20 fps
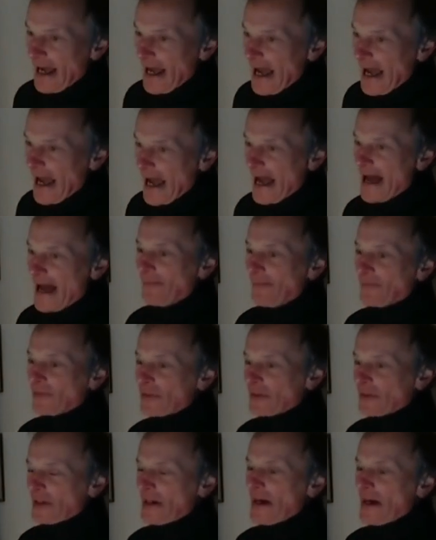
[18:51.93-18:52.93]
And
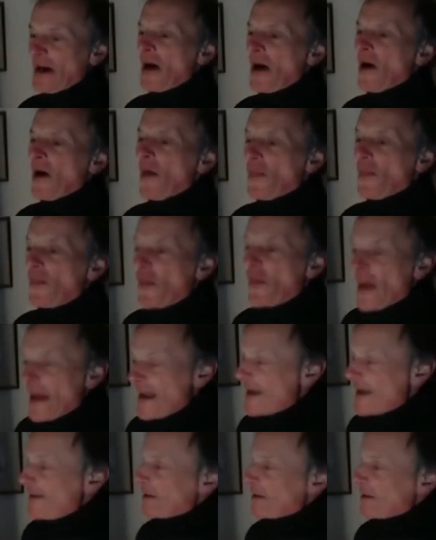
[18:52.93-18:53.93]

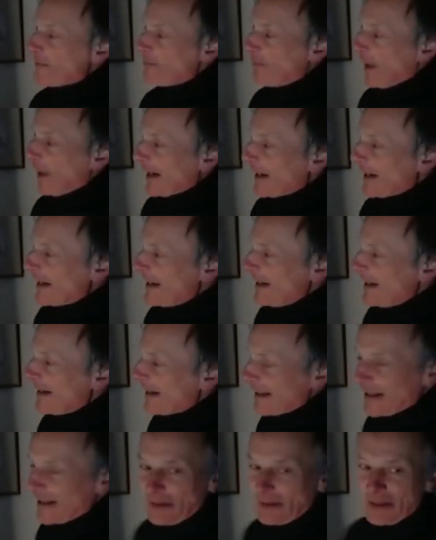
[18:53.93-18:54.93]
then by
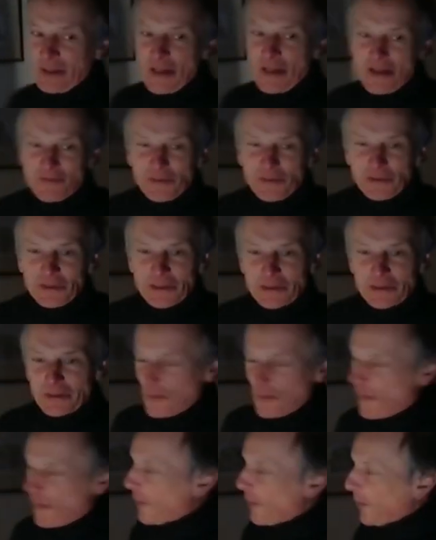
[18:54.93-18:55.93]
clever
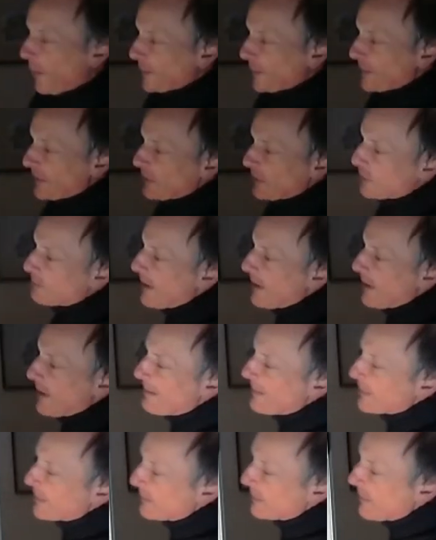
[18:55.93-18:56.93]
little thought
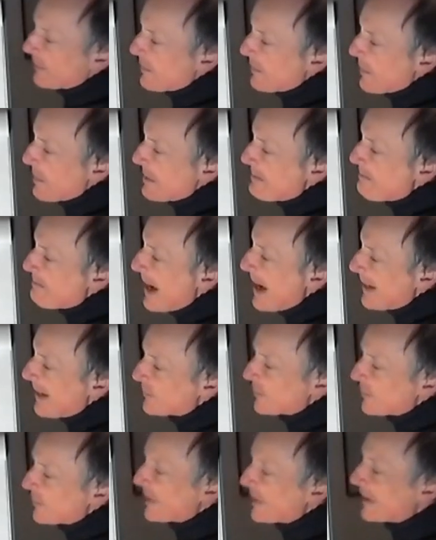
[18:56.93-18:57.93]
experiments of
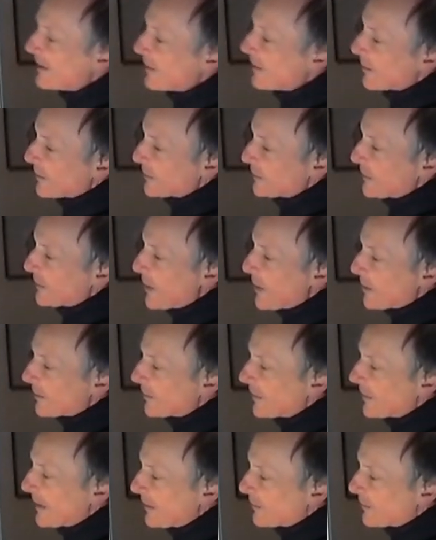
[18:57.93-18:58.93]
imagining yourself
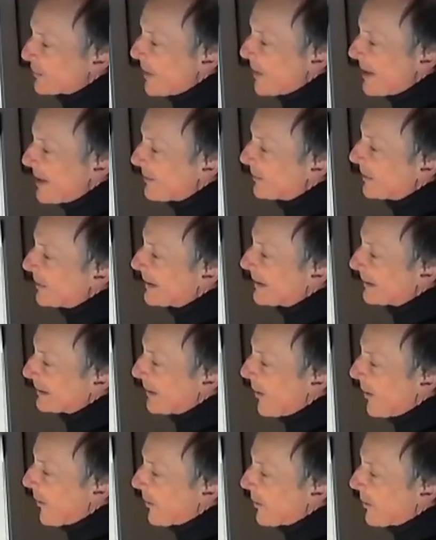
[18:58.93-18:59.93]
traveling
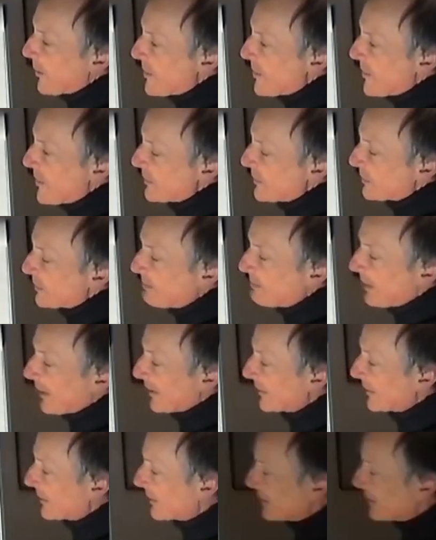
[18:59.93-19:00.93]
along with this
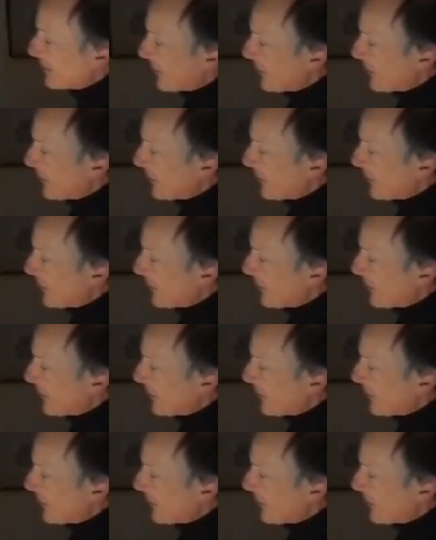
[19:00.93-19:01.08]
particle.